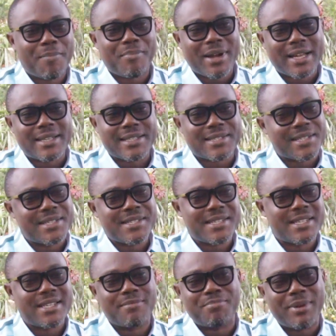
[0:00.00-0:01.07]
party since
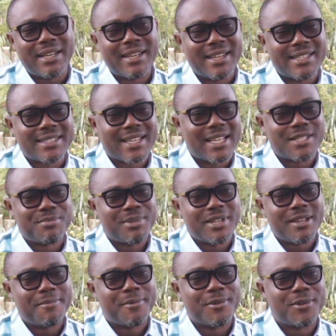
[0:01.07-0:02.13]
independence has been
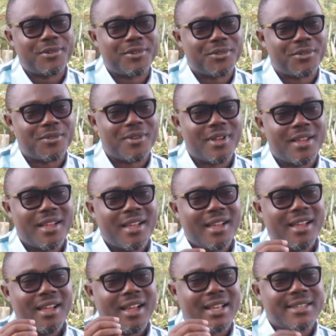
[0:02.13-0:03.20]
able to
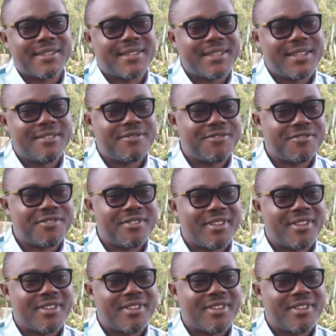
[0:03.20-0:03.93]
achieve